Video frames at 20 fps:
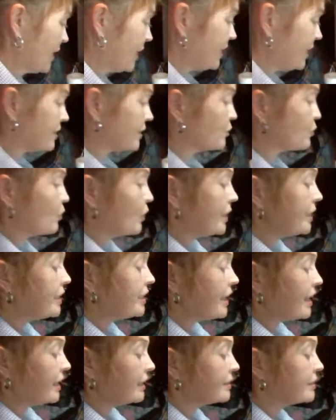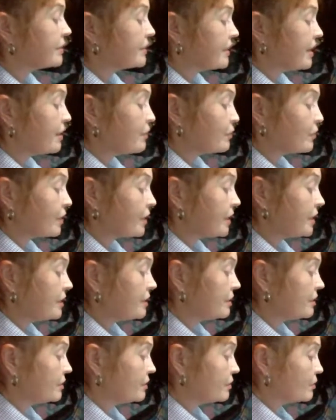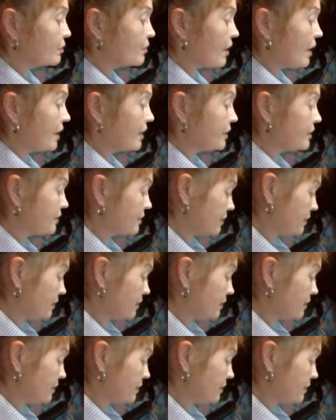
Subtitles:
It's sweet and savory rice.